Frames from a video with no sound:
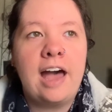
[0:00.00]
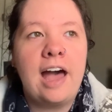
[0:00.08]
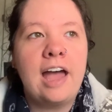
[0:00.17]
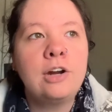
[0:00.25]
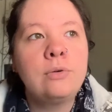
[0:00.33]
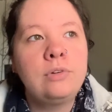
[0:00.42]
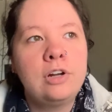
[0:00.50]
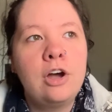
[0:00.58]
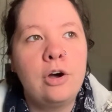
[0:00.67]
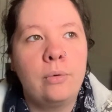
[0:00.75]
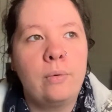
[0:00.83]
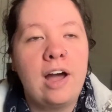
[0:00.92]
I don't
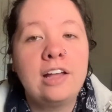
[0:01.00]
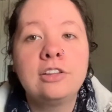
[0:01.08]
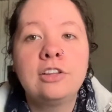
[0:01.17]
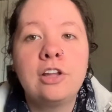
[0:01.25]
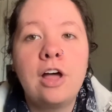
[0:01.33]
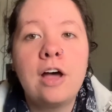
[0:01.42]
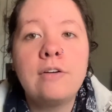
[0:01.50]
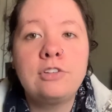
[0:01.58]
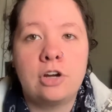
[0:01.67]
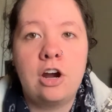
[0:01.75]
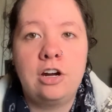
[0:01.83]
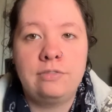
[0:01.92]
know. I loved
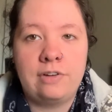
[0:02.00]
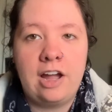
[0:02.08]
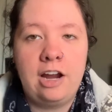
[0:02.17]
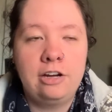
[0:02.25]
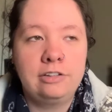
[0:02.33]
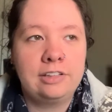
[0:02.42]
Heart of Iron.